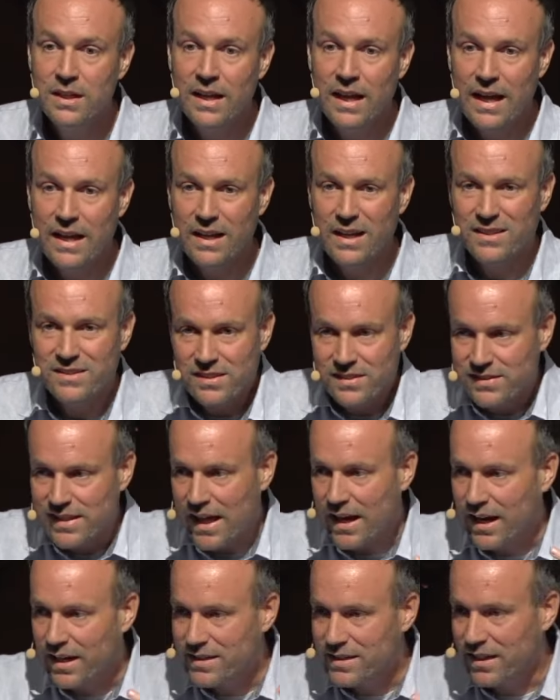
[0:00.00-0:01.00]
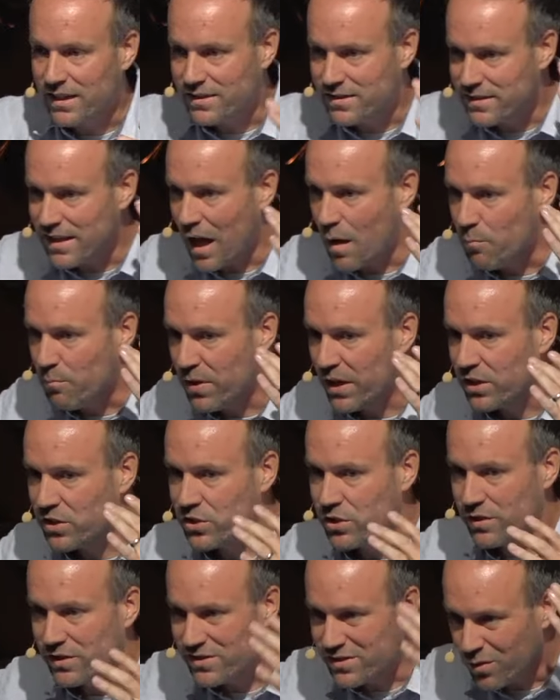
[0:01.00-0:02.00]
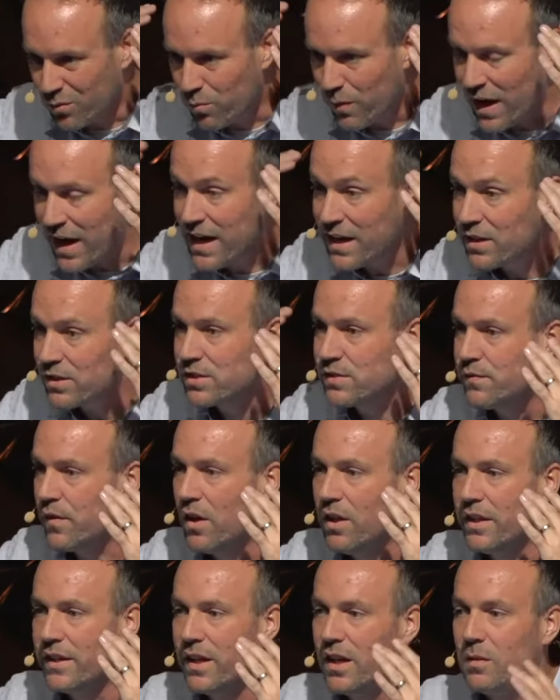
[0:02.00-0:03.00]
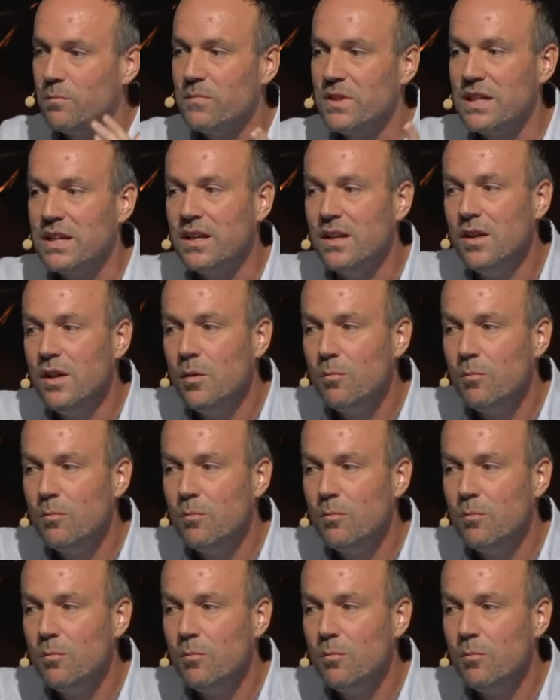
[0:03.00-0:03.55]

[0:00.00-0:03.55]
And it's just that idea. It's that picture. It's the rain is falling on me.